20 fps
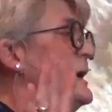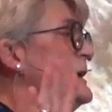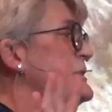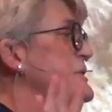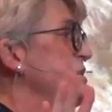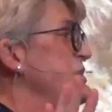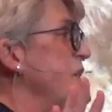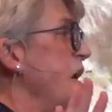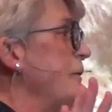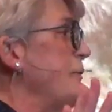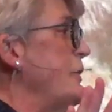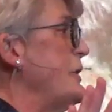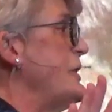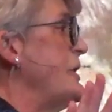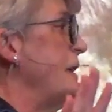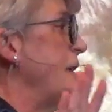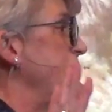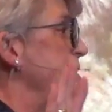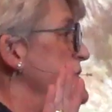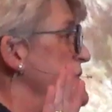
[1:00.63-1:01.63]
Discovering
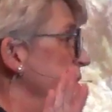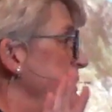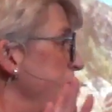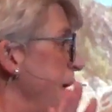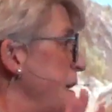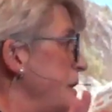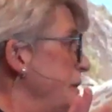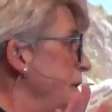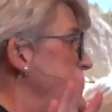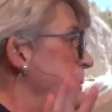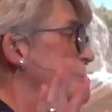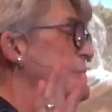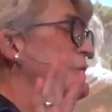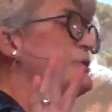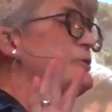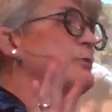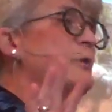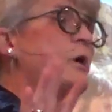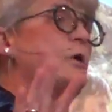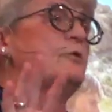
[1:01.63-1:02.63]
that his legally
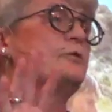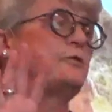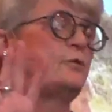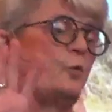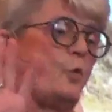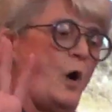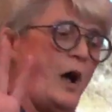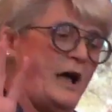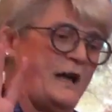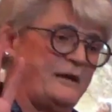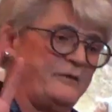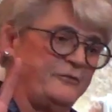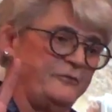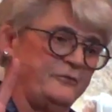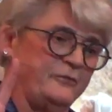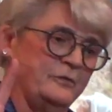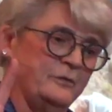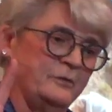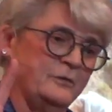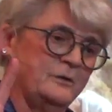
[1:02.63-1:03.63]
betrothed
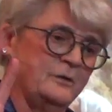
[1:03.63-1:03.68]
wife